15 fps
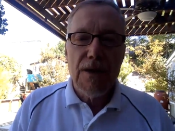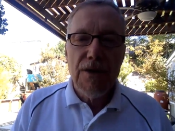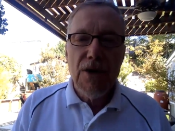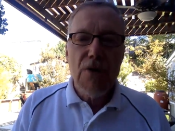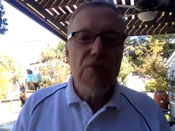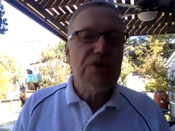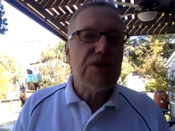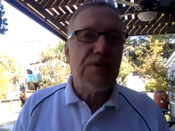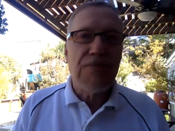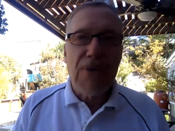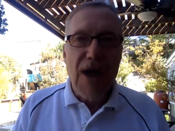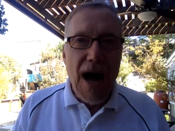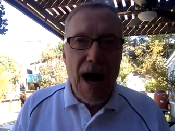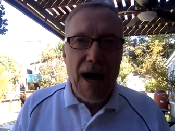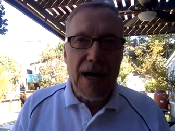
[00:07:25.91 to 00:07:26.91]
no
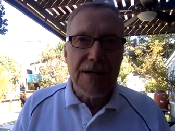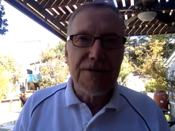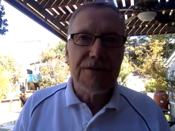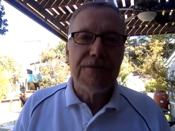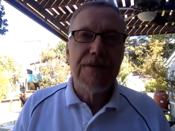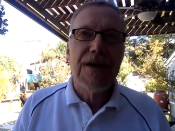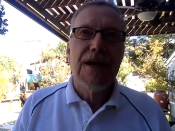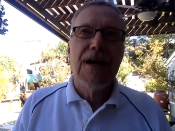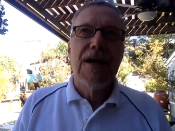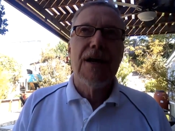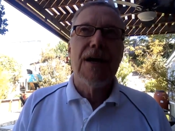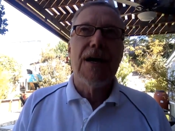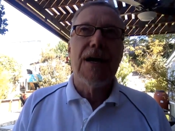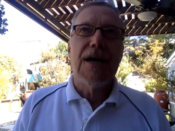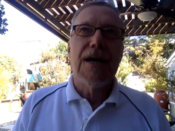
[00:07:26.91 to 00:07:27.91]
surprise
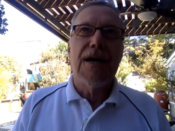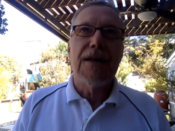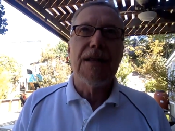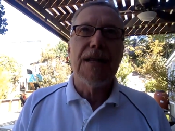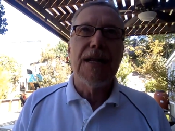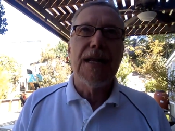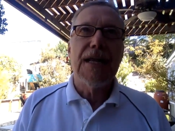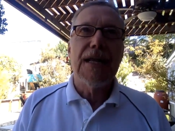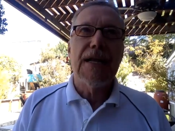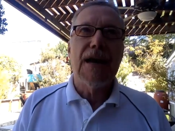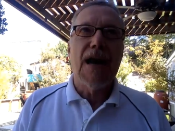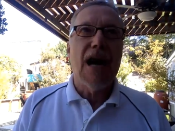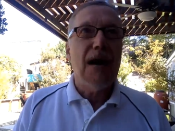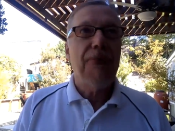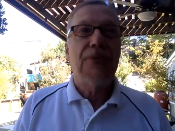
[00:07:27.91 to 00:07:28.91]
uh, that in
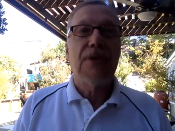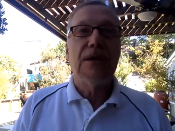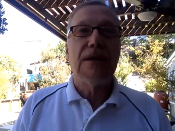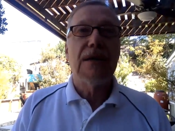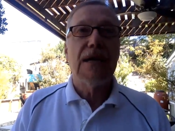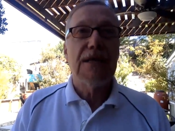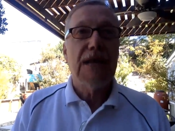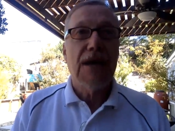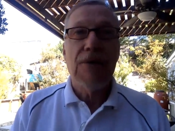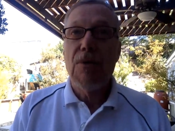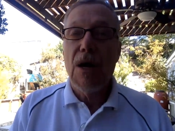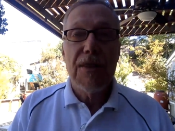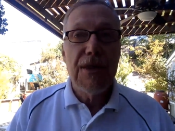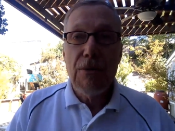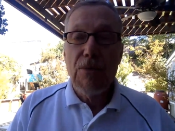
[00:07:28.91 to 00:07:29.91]
opera eh,
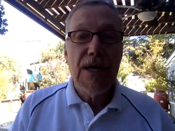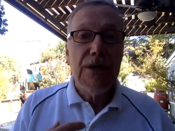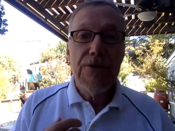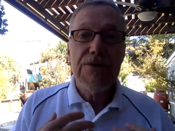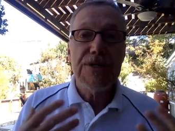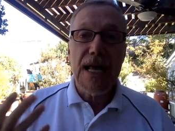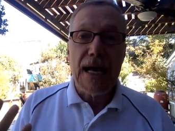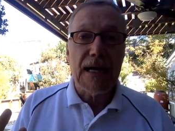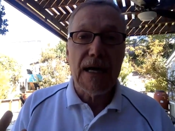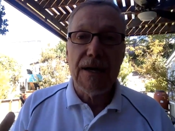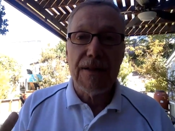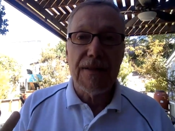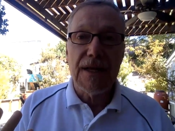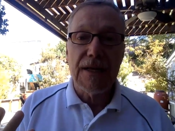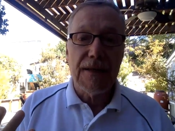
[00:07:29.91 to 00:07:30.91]
that, that, we use that
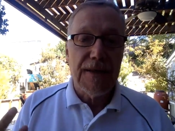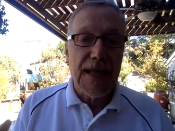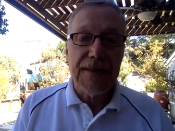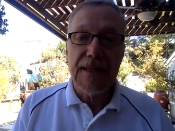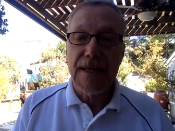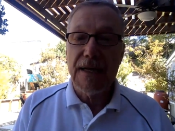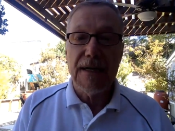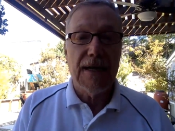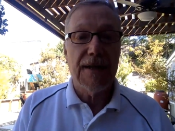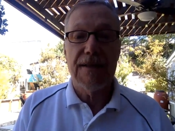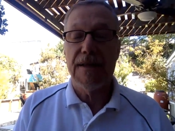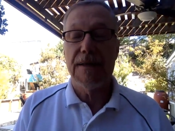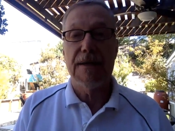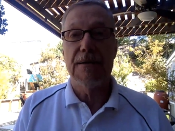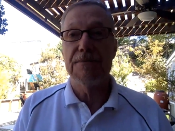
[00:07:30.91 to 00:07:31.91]
kind of thing. That thing kind
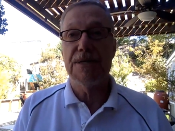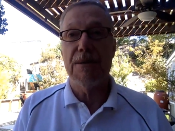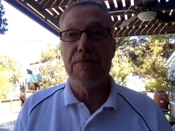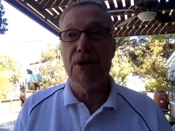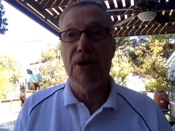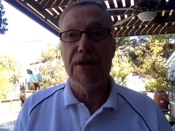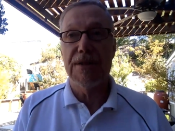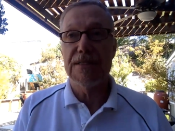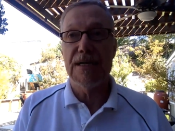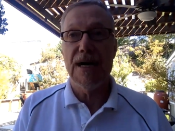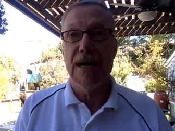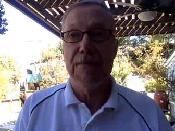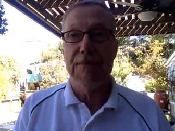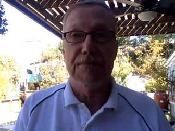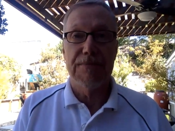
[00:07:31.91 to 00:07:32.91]
of thing comes up all the
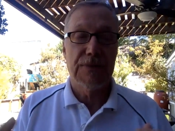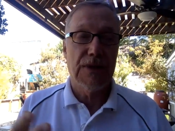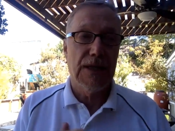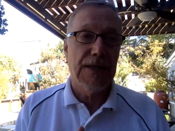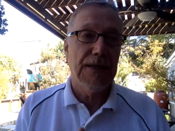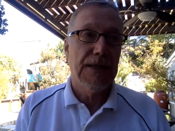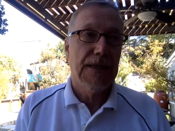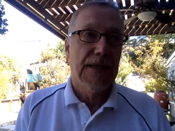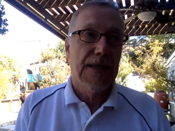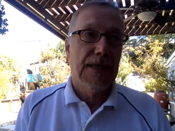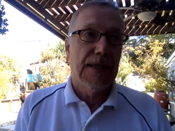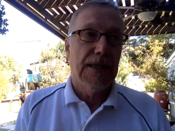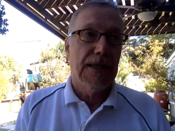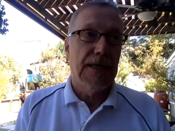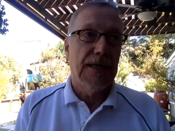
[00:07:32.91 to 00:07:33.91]
time. Okay,
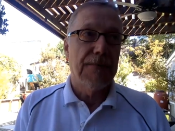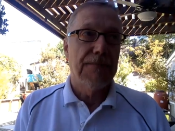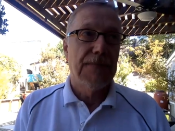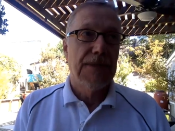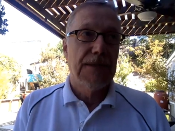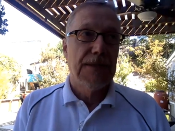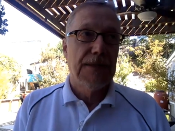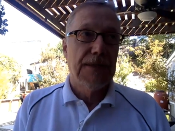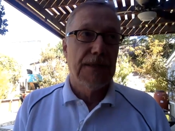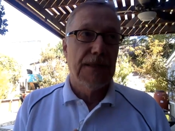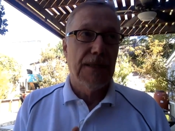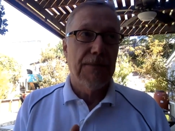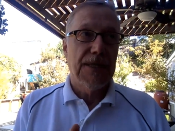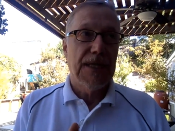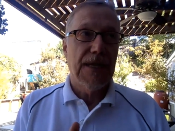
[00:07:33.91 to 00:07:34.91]
um,
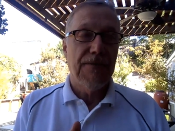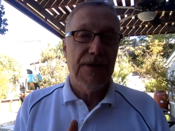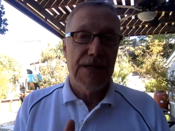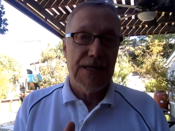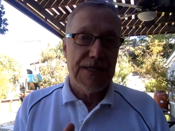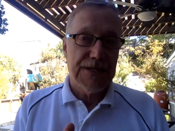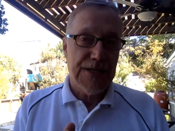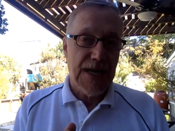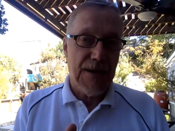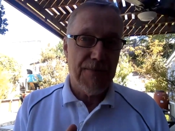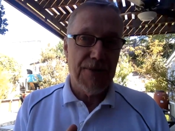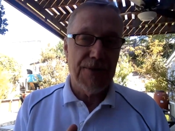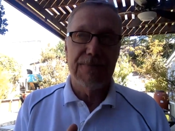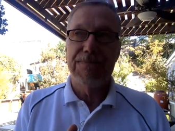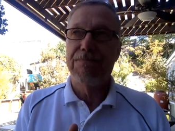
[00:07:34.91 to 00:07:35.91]
let me give you an
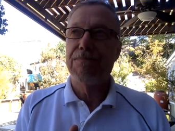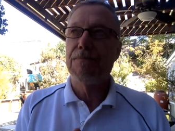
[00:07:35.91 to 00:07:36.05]
example.